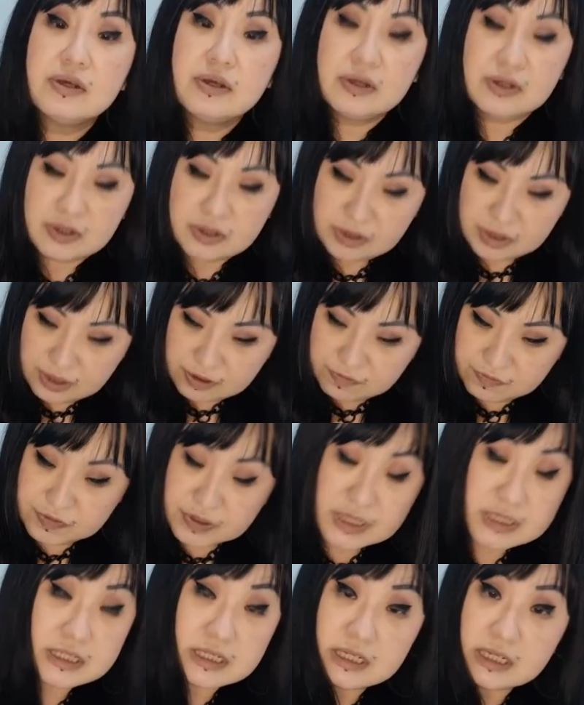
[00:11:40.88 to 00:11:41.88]
Okay,
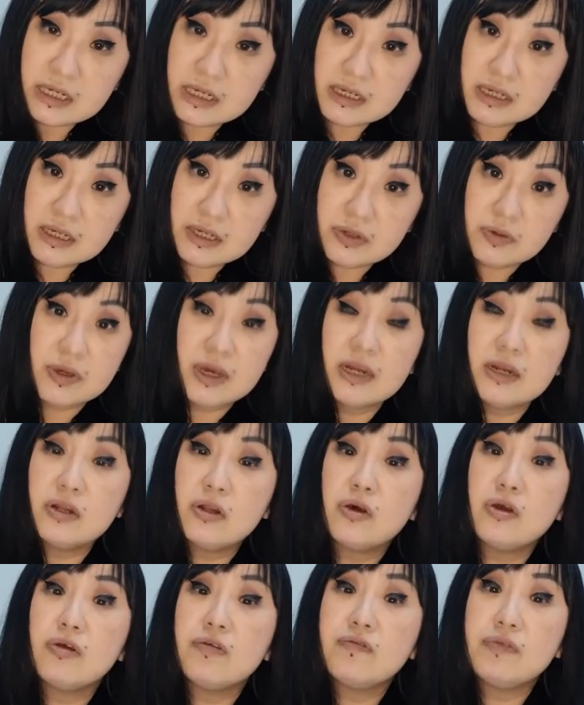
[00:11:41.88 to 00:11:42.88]
firstly, you get a
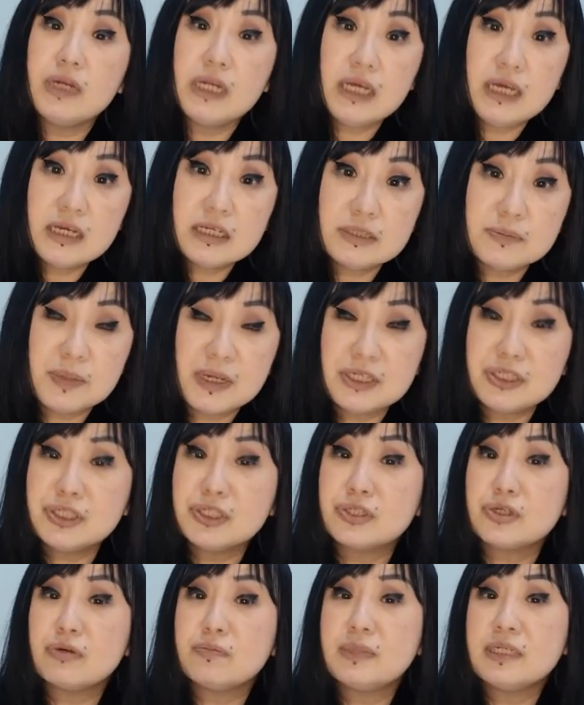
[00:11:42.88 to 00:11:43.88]
lot of leaks.
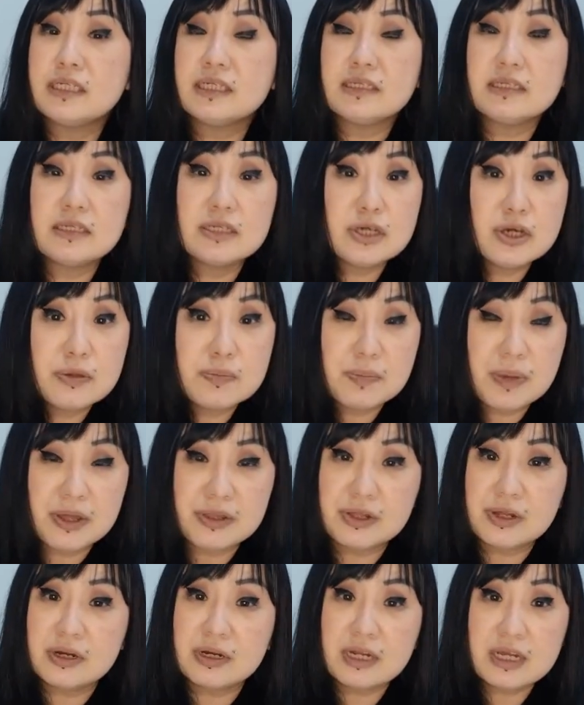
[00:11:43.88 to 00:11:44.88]
Patient's going to be disturbed by
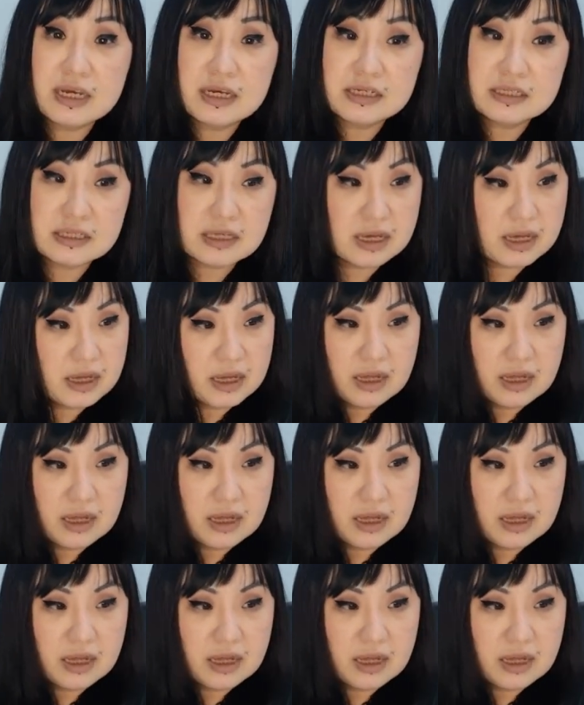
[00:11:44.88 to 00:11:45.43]
the leaks.